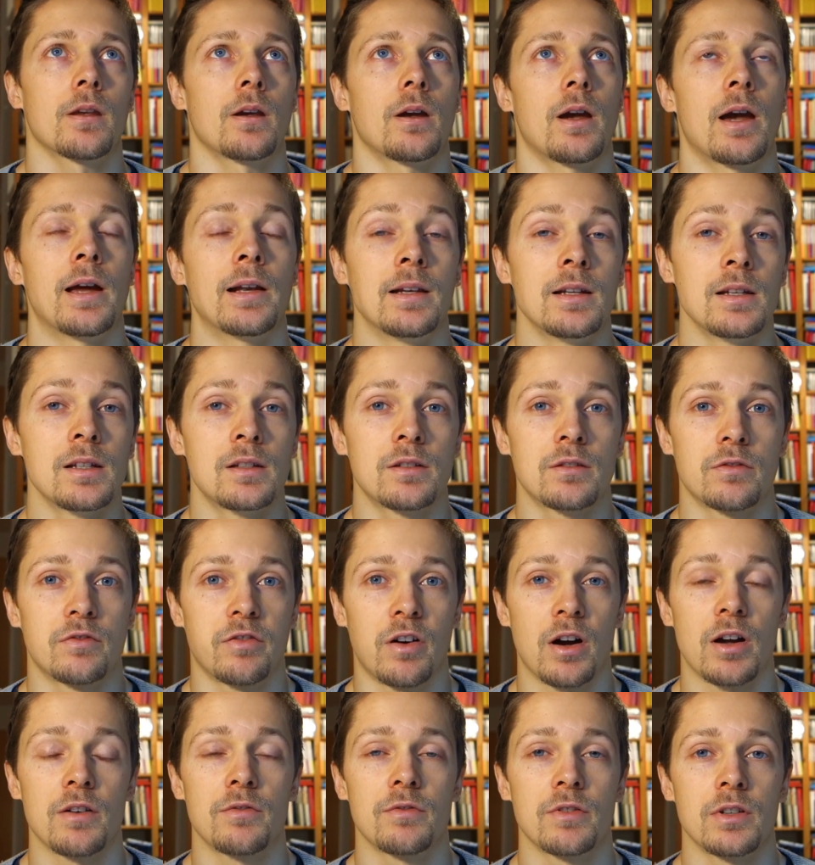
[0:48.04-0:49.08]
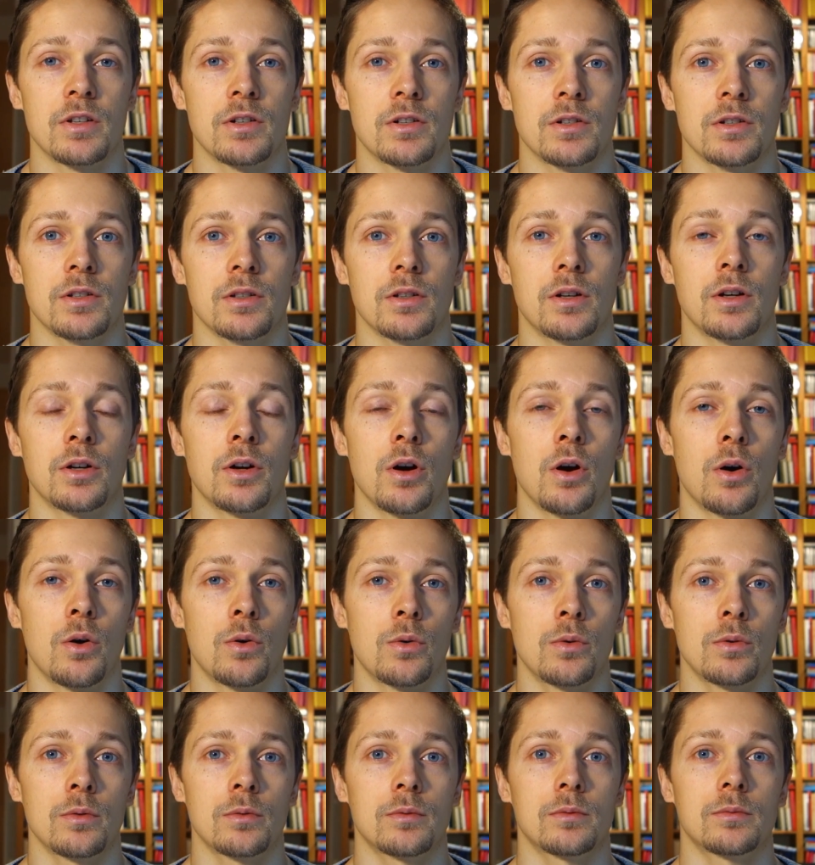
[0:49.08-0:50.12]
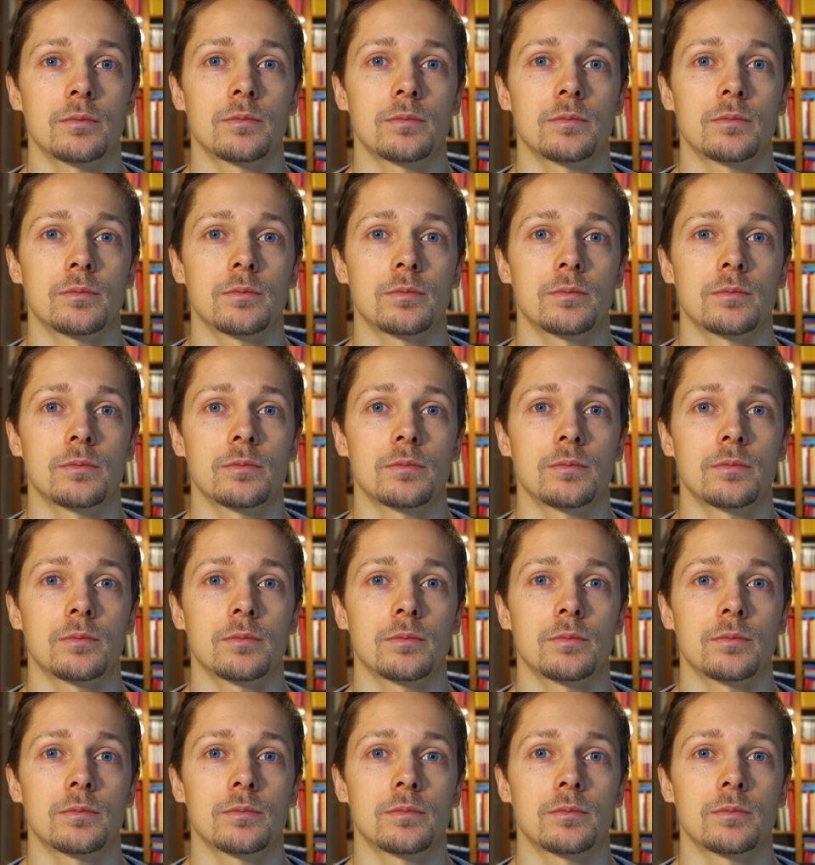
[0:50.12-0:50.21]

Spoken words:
at least 5 years ago.